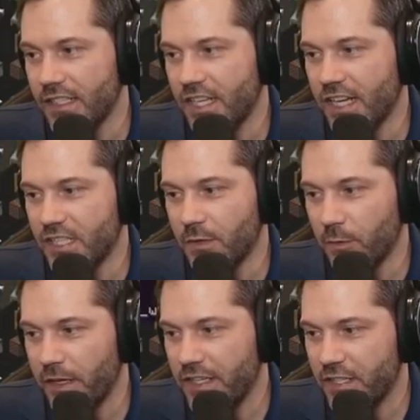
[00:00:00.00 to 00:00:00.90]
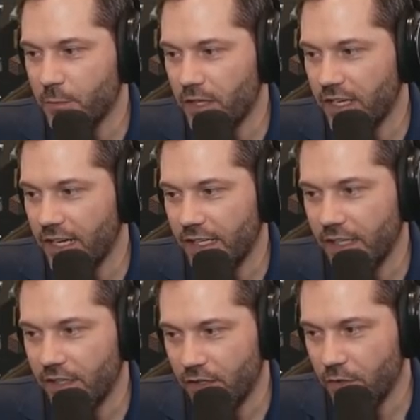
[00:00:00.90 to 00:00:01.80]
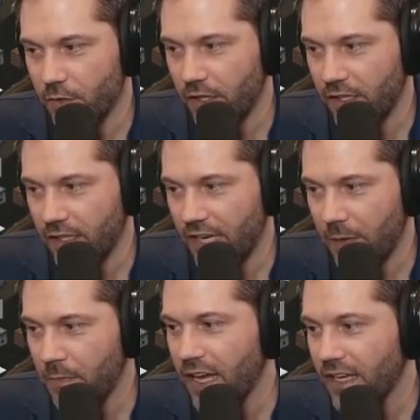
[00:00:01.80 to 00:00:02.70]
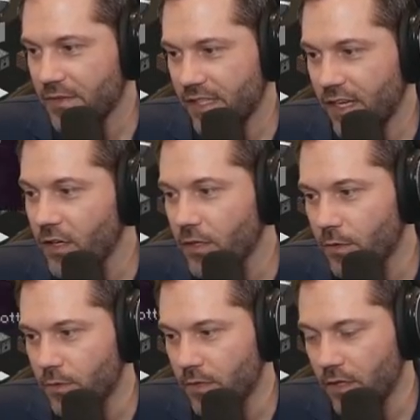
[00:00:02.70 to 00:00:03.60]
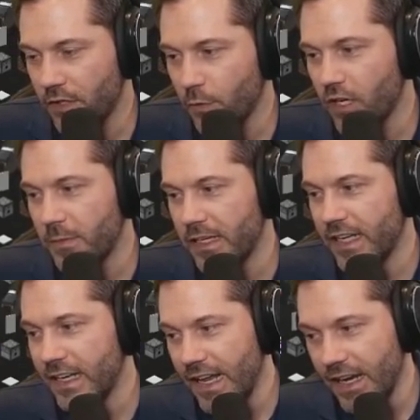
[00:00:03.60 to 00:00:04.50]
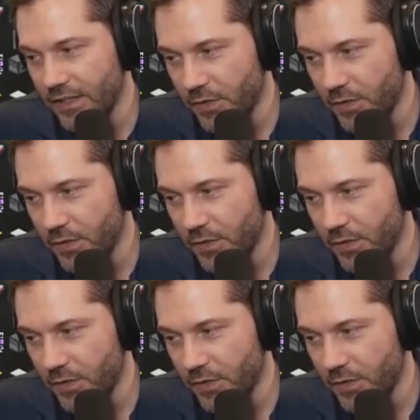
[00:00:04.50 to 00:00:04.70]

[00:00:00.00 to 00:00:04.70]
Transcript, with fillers: I changed what region we're connecting to, and it came back. It was like, oh, oh, you wanted me to connect.